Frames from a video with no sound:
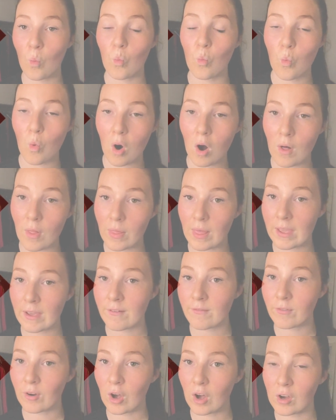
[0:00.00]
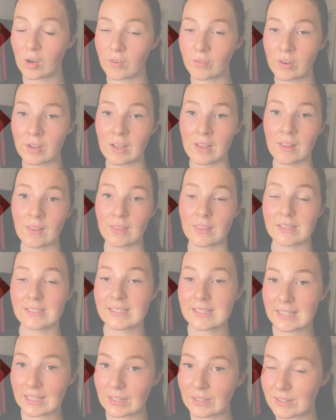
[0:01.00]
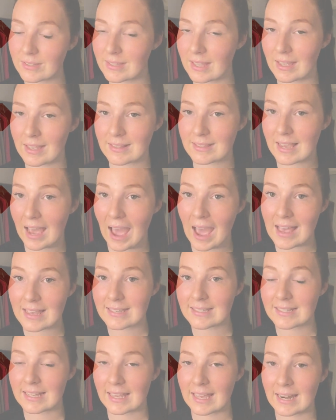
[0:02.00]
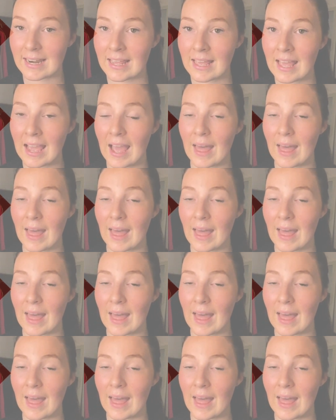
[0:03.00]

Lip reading: what they involve, the skills they are testing,